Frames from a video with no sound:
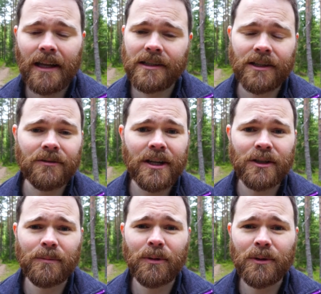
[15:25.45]
That's a great
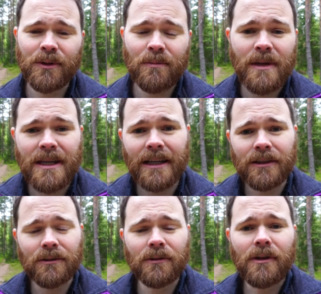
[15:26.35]
support to me and
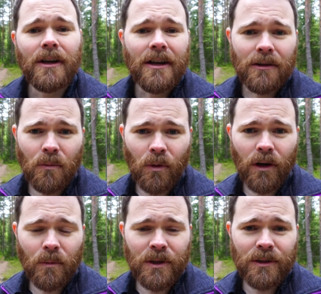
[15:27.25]
to the
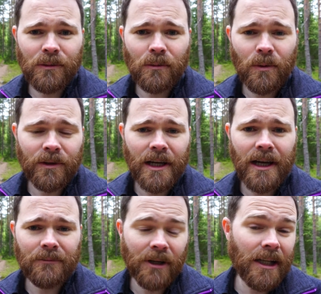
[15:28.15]
work we do with
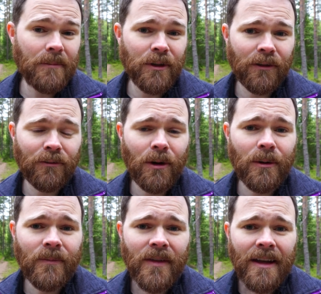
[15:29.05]
Reclaiming the Throne.